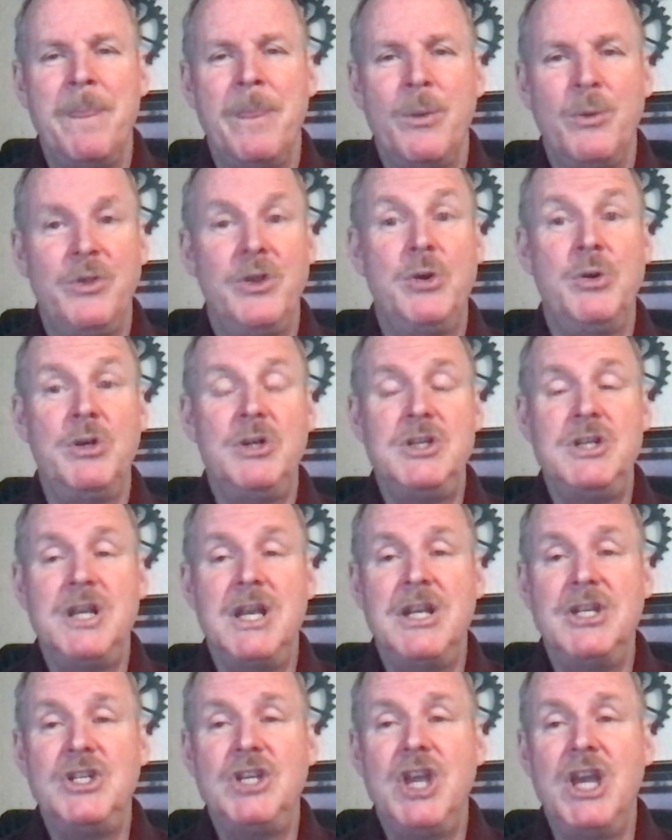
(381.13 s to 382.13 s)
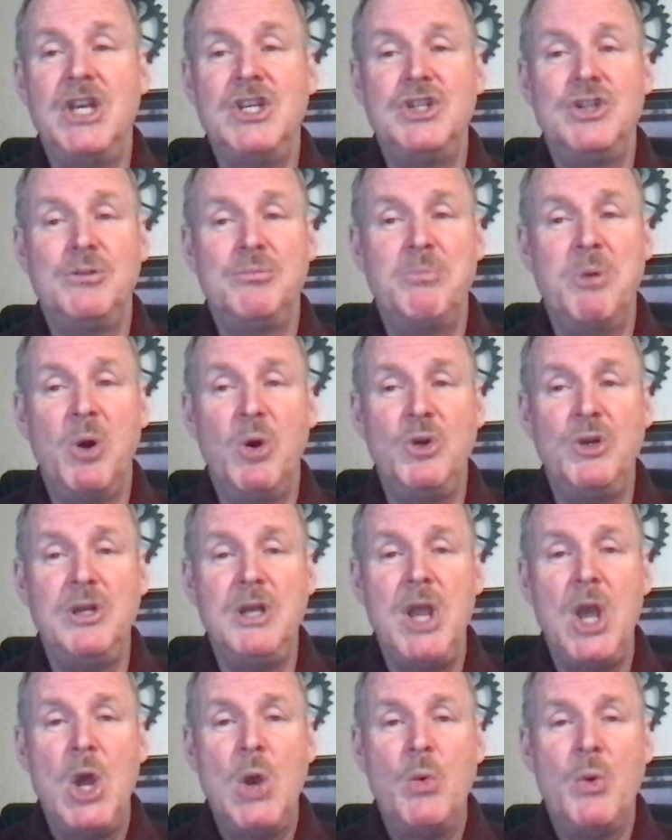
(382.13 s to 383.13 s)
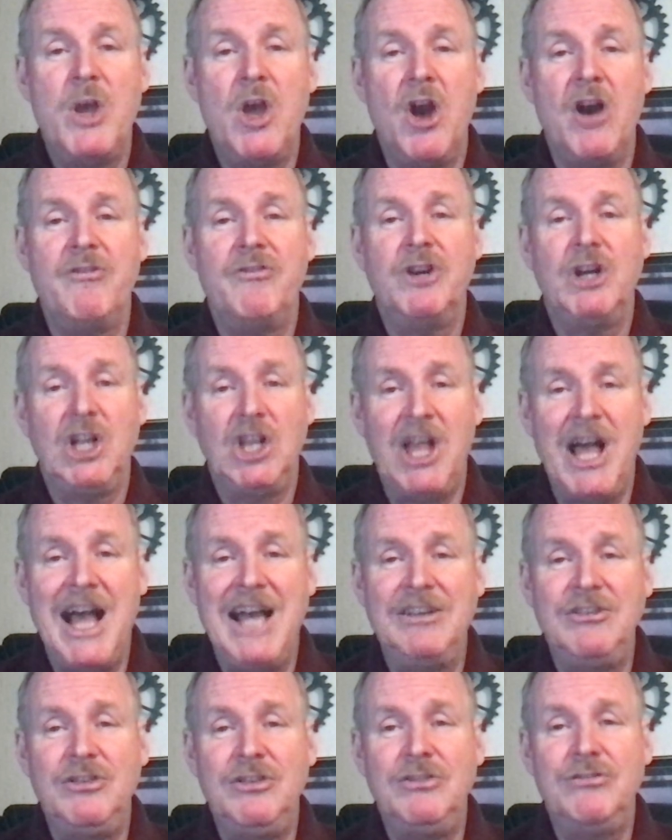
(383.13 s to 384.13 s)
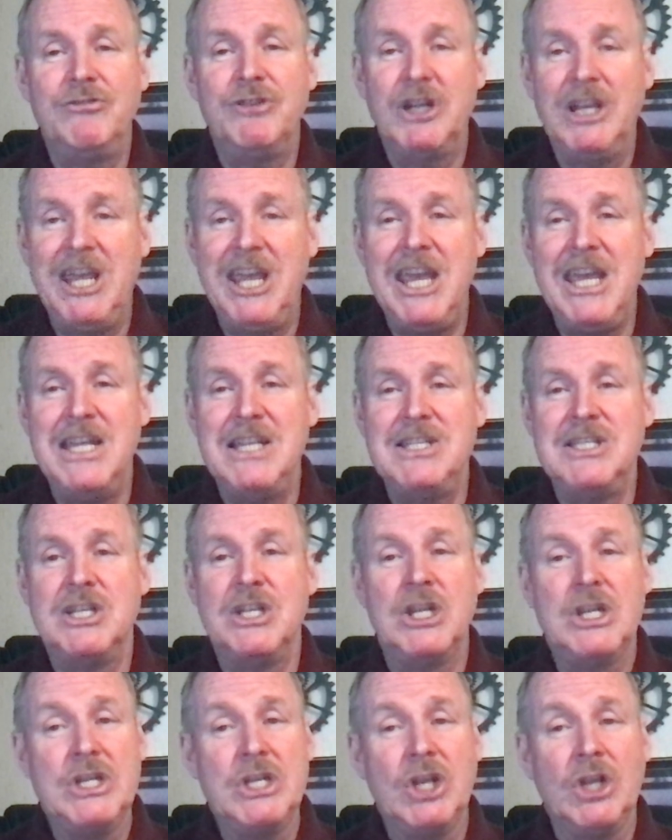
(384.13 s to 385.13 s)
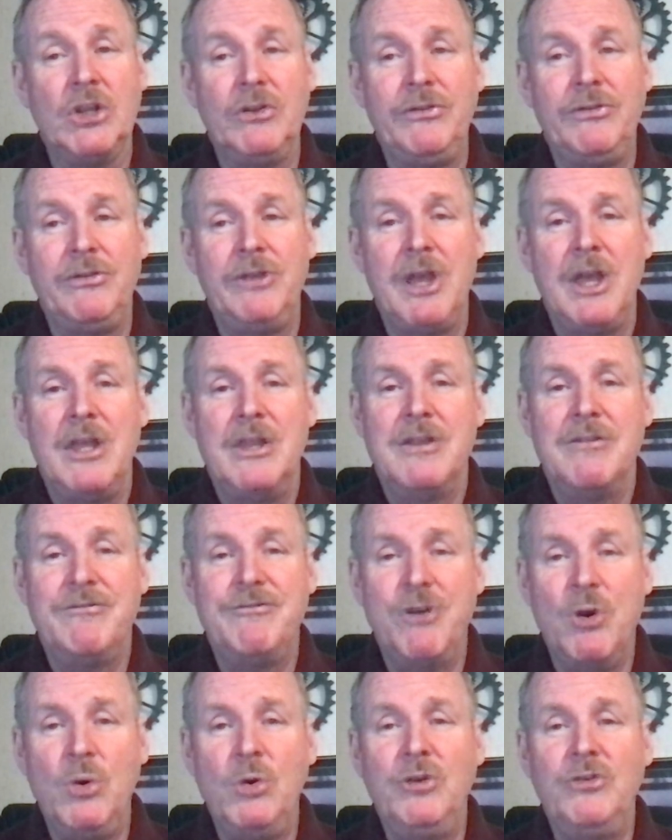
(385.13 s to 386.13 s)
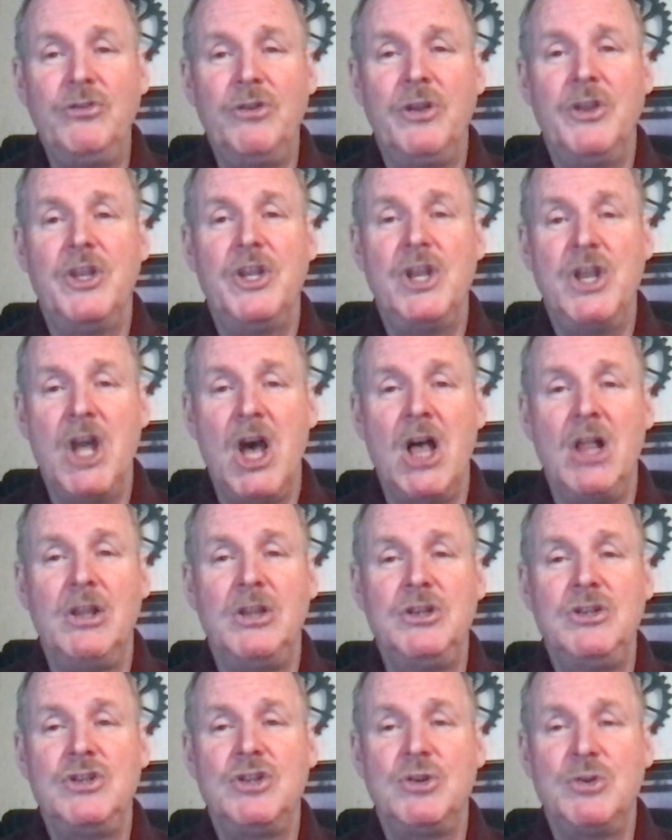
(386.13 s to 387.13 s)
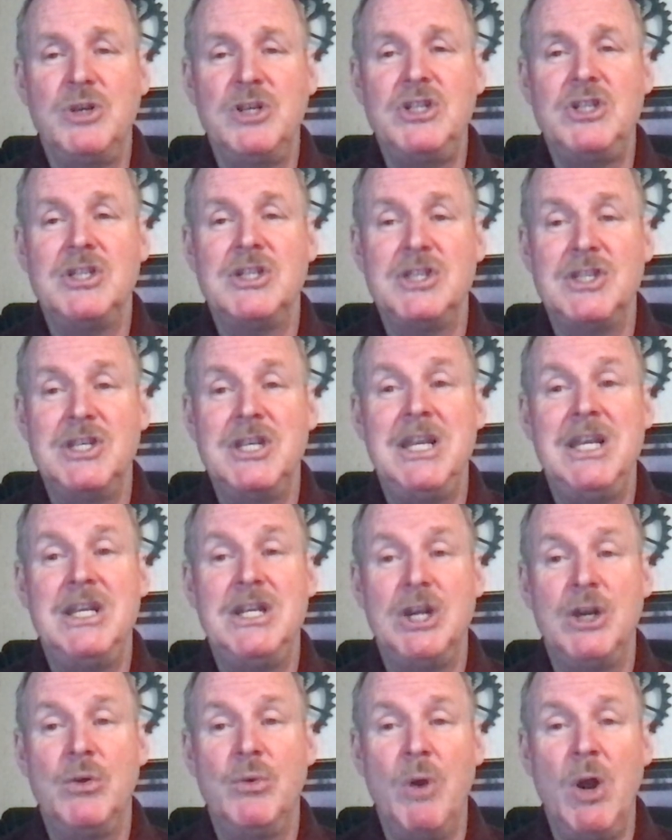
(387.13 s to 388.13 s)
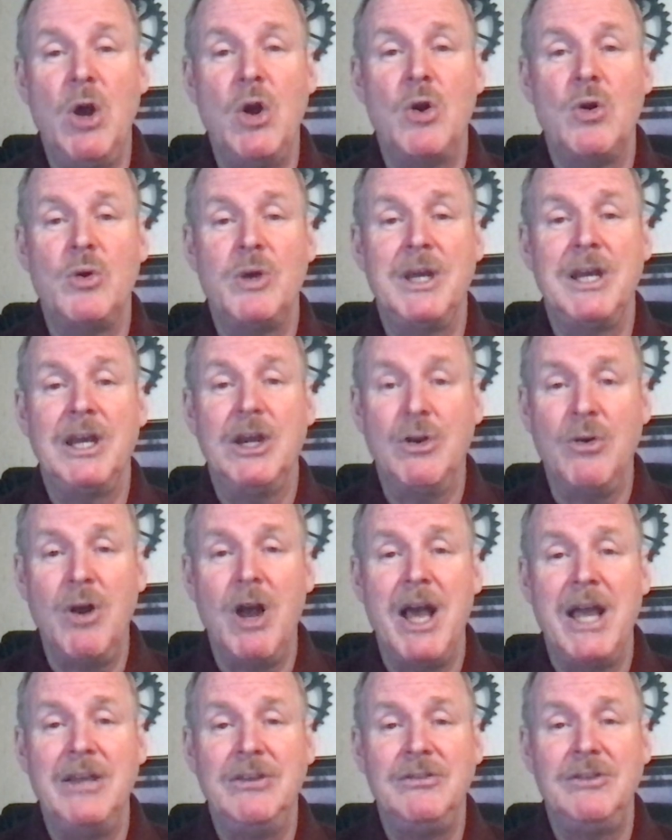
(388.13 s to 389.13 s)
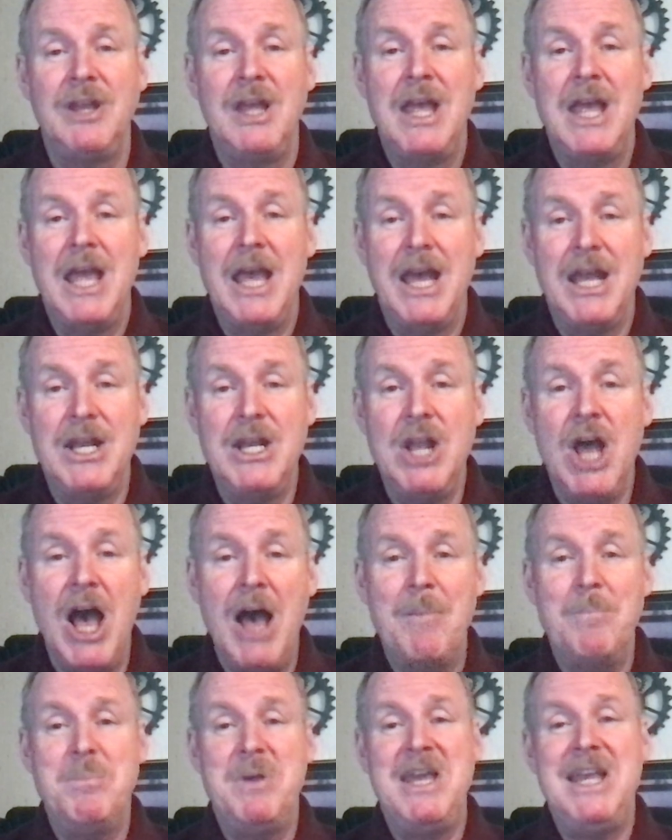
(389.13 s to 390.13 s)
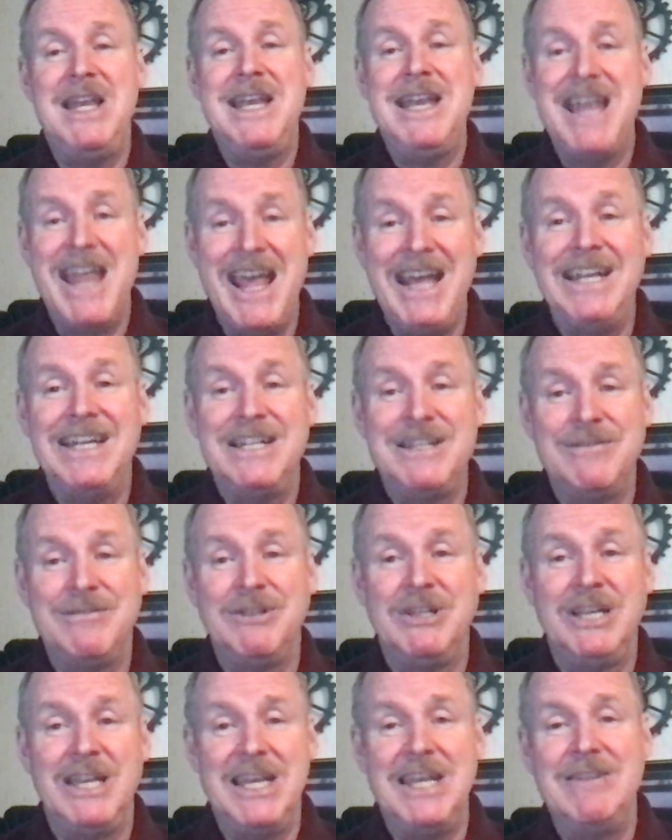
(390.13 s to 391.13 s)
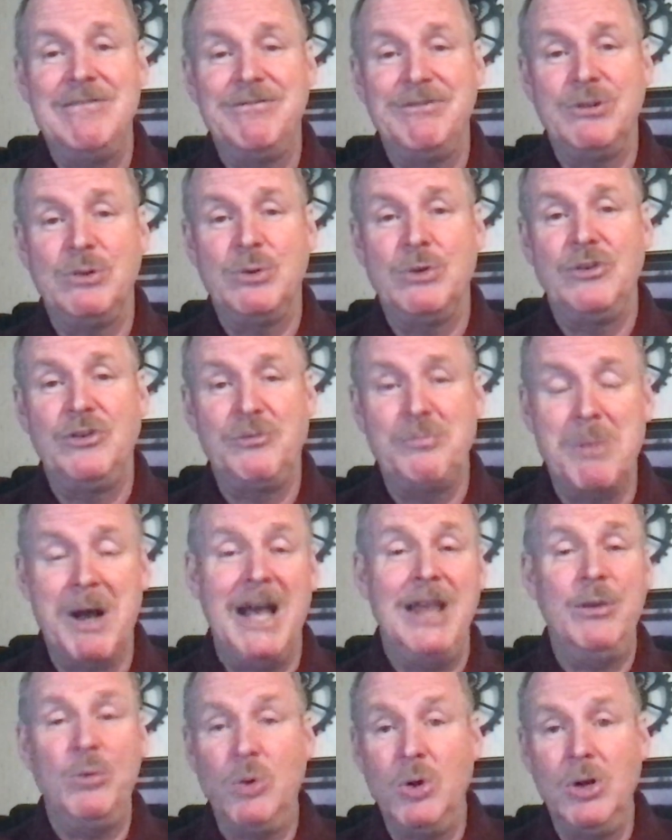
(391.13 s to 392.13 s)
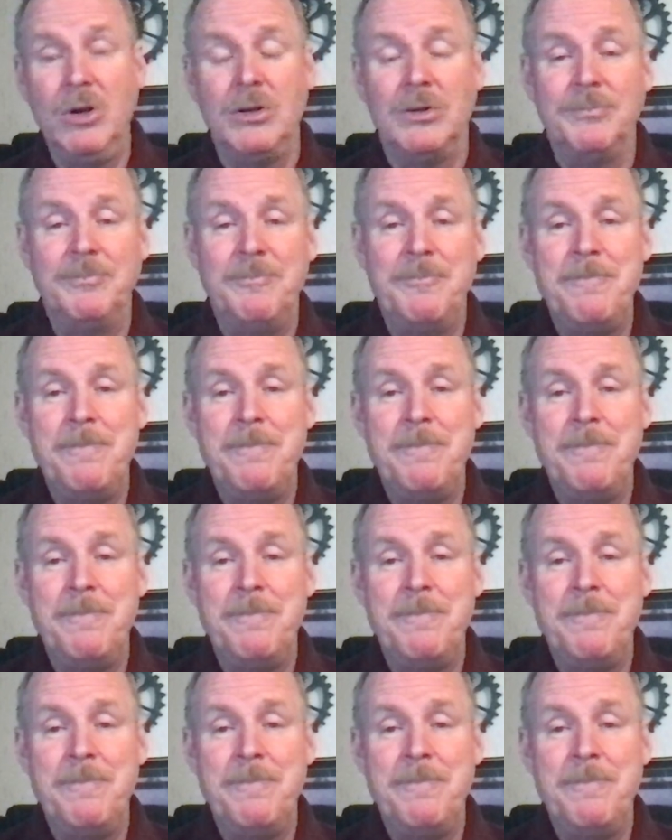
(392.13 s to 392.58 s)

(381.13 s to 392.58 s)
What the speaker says: With the Christian education component, we offer classes for kids and adults that focus on the knowledge Christians need to grow in Christ and not be negatively influenced by the world.